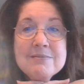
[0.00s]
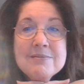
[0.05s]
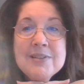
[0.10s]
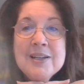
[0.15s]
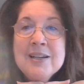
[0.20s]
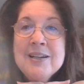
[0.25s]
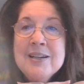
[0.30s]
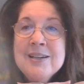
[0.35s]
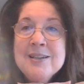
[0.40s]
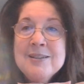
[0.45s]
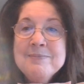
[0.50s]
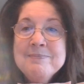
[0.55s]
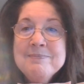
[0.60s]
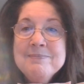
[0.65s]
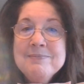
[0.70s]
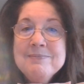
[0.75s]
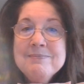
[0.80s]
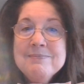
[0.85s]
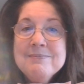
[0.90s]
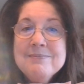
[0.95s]

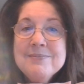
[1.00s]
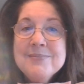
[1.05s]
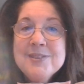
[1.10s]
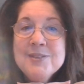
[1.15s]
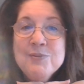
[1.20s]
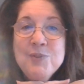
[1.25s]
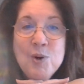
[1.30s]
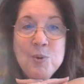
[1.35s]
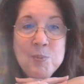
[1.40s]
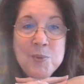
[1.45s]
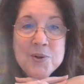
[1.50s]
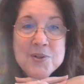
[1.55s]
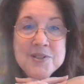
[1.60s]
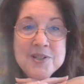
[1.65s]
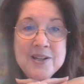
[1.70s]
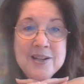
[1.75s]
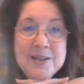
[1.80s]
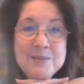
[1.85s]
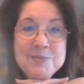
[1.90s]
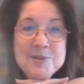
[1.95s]
Um, devote more
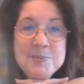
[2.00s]
time